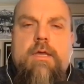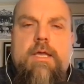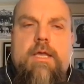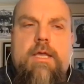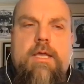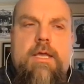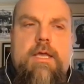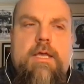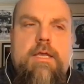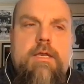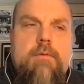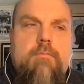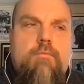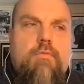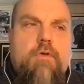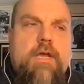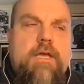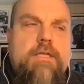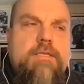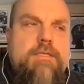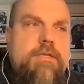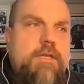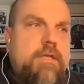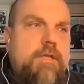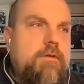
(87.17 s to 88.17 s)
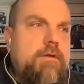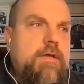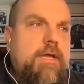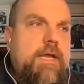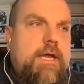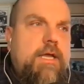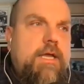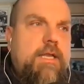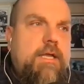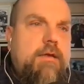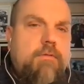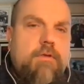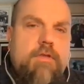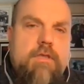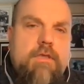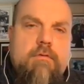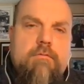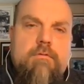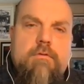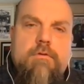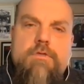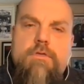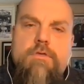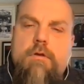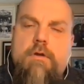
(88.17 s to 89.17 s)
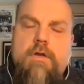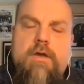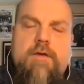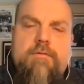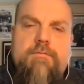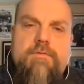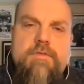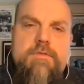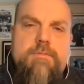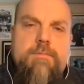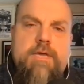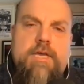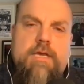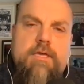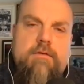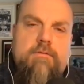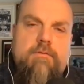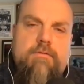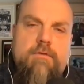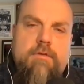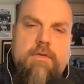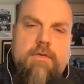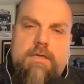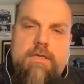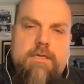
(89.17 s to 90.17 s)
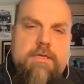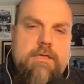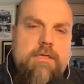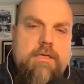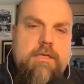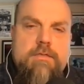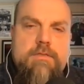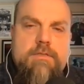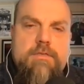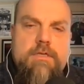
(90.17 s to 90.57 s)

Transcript: and Brad's another guy that would give the shirt off his back if you needed it.